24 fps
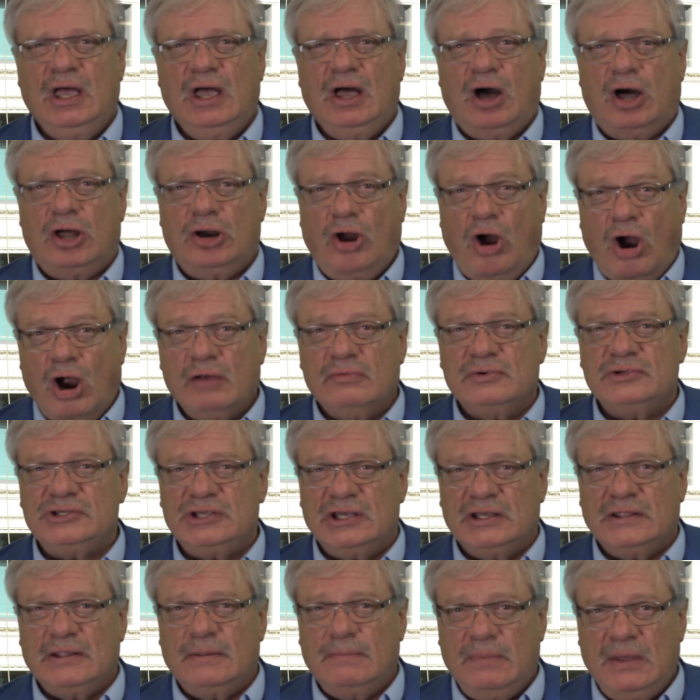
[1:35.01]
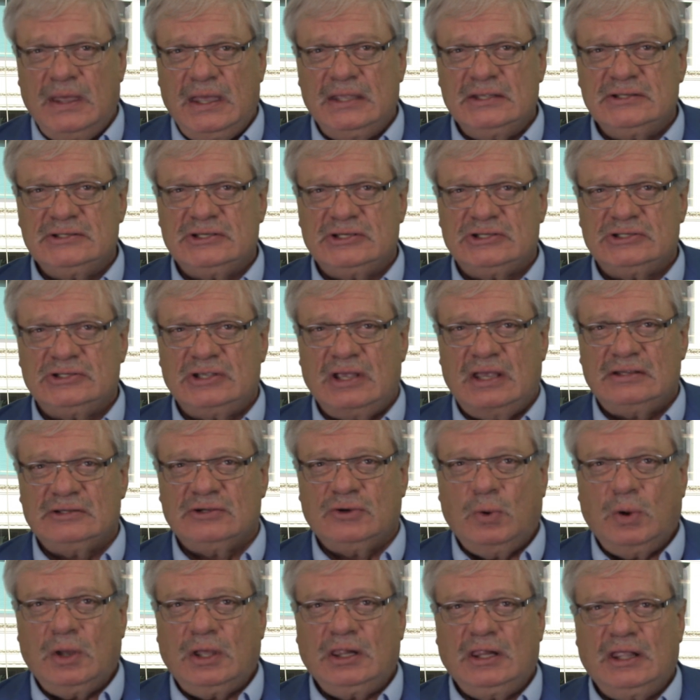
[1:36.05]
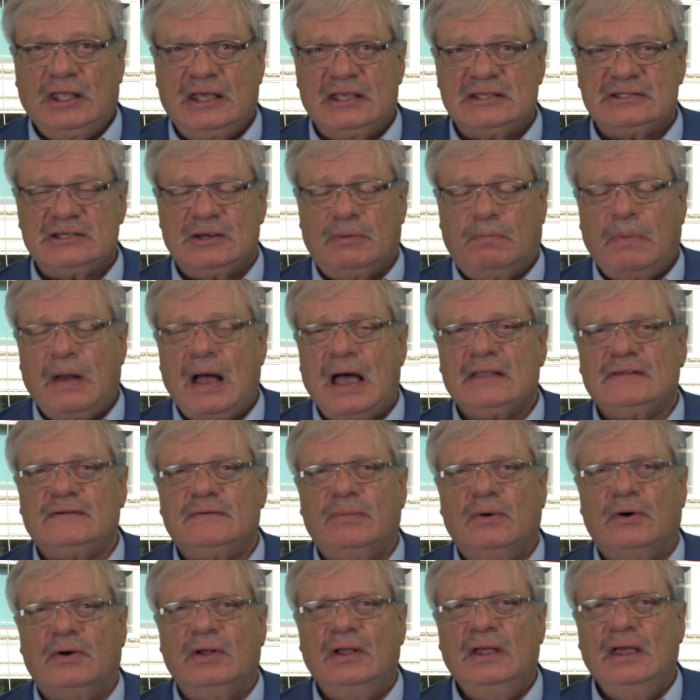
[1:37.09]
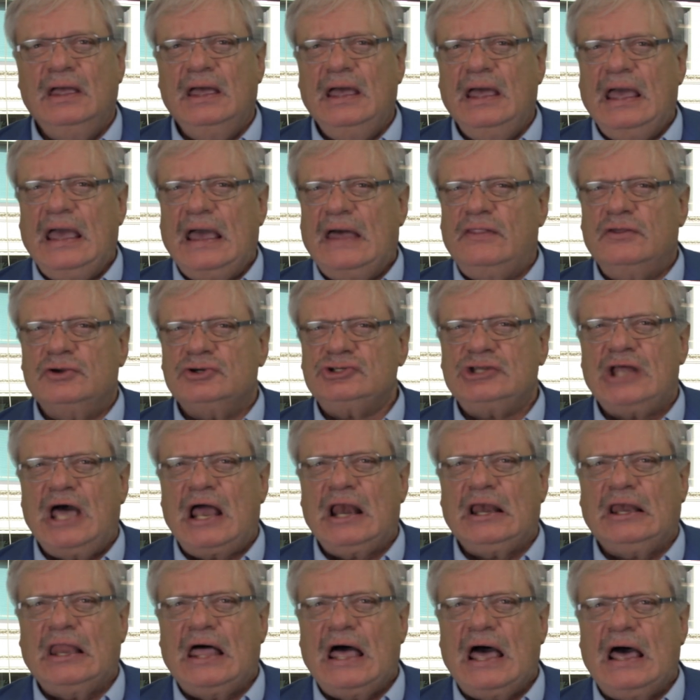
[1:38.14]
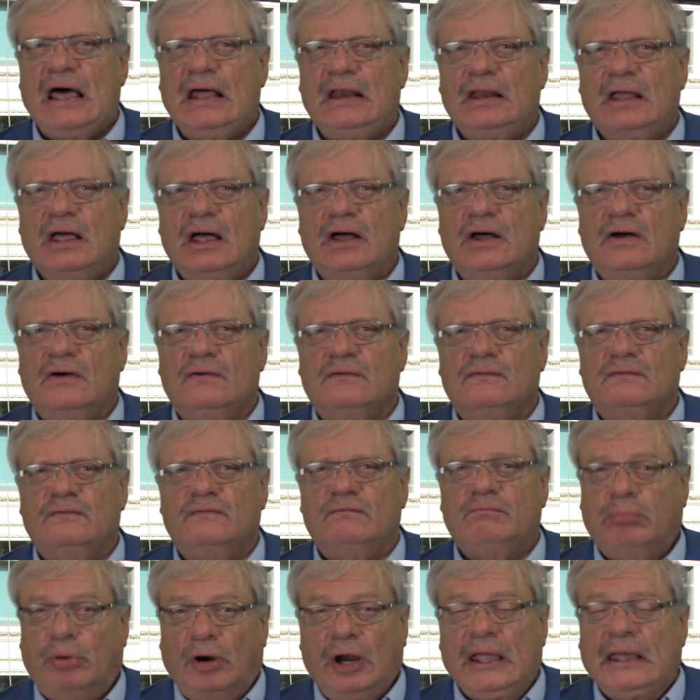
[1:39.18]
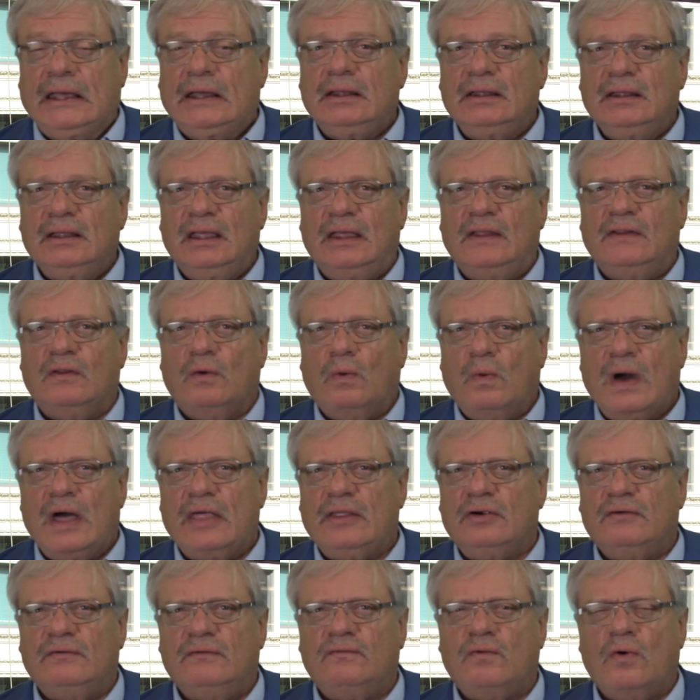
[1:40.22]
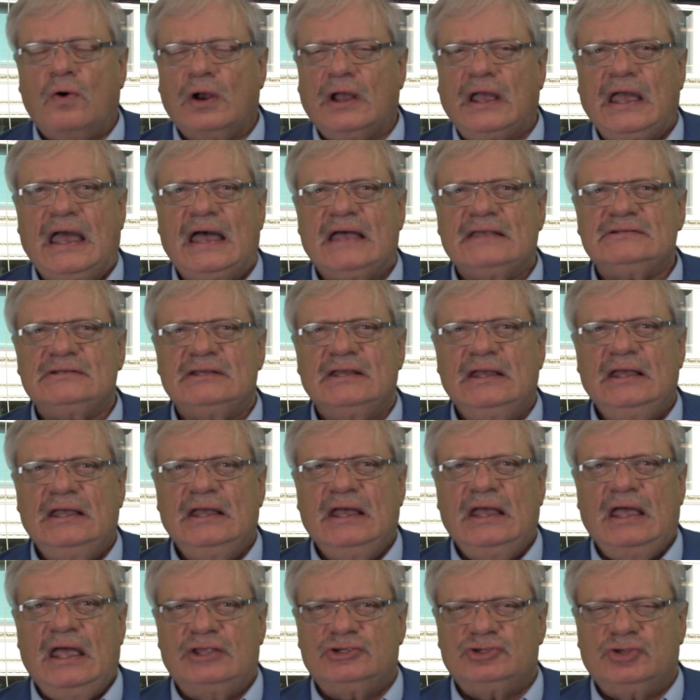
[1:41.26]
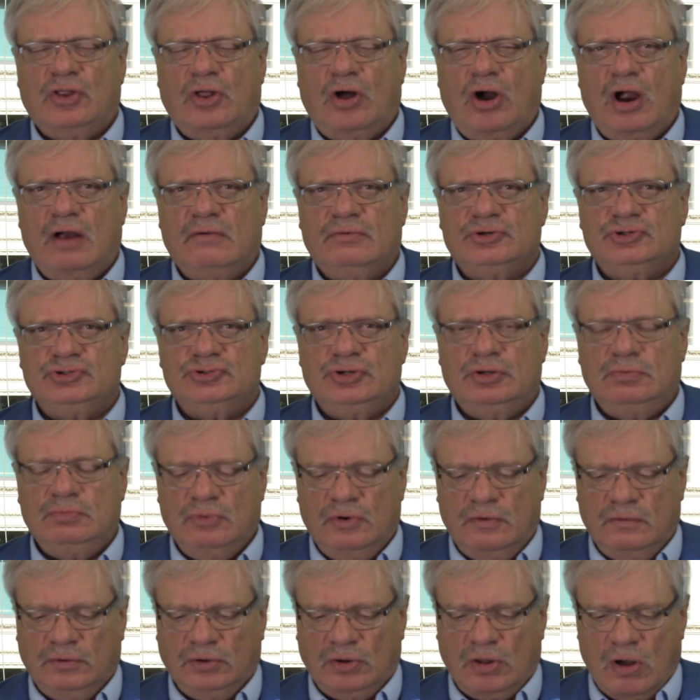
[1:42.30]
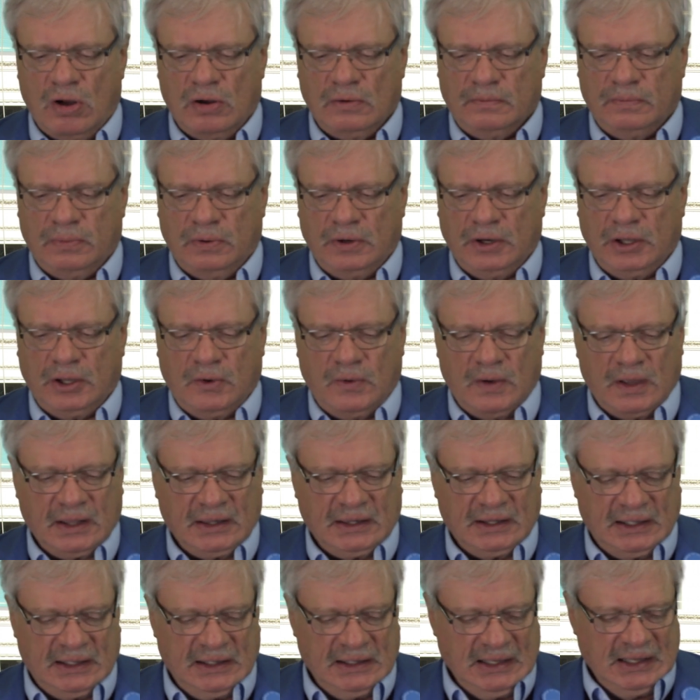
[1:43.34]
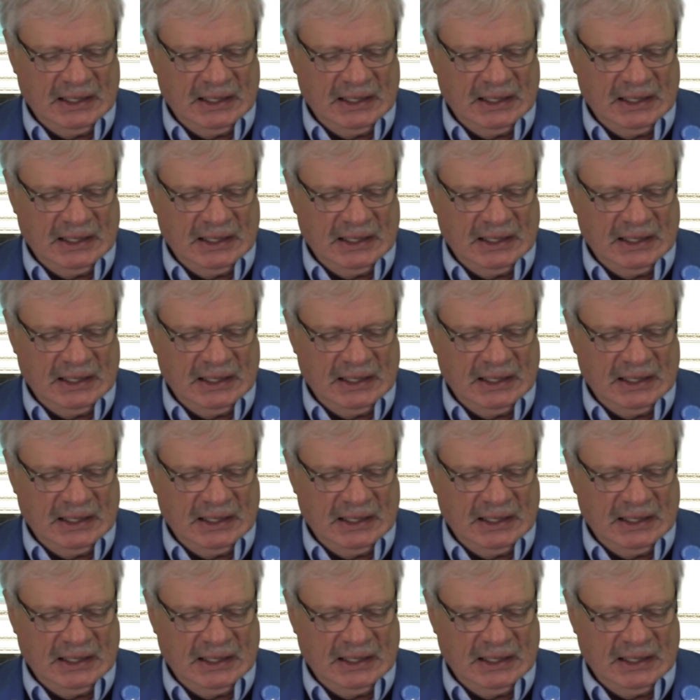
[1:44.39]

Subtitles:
on harvesting the beans as quickly as possible. And there's not a lot of break in the weather forecast, so the harvest should move along pretty quickly.